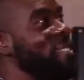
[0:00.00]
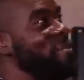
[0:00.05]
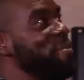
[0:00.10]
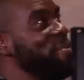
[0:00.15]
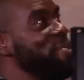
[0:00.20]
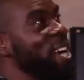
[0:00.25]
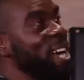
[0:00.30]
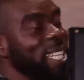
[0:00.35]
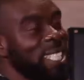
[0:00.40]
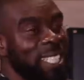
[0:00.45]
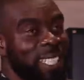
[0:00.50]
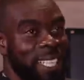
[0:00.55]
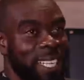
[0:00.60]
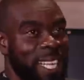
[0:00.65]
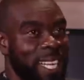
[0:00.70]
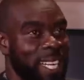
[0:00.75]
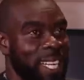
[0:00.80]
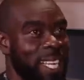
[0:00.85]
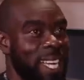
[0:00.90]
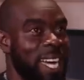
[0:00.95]

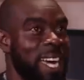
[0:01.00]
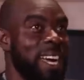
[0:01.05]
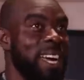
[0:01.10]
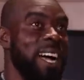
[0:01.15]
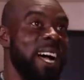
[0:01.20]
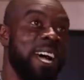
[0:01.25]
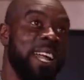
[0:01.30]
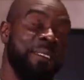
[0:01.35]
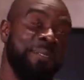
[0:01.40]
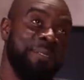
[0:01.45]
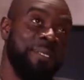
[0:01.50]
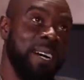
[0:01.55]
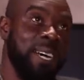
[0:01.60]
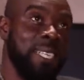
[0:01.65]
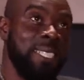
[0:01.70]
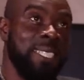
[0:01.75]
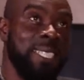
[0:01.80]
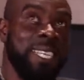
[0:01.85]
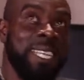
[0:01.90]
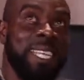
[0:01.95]
fortunately or
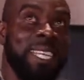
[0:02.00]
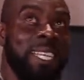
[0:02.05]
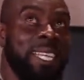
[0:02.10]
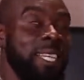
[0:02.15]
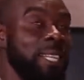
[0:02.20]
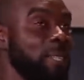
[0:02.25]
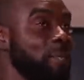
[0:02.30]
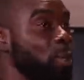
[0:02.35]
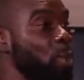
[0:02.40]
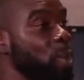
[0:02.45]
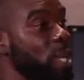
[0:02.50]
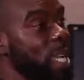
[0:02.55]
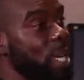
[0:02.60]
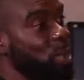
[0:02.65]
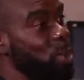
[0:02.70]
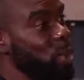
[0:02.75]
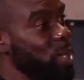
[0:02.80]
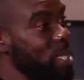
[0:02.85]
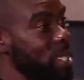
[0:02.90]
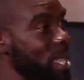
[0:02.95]
unfortunately, twin
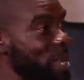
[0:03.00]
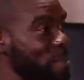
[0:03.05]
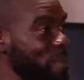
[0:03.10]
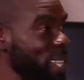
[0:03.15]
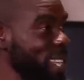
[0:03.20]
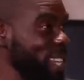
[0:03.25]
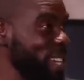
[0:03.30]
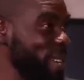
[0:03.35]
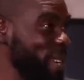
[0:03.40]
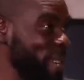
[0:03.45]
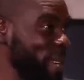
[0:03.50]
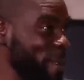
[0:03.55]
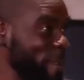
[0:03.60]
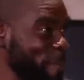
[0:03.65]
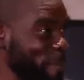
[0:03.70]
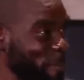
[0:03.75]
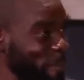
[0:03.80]
twins them hear it.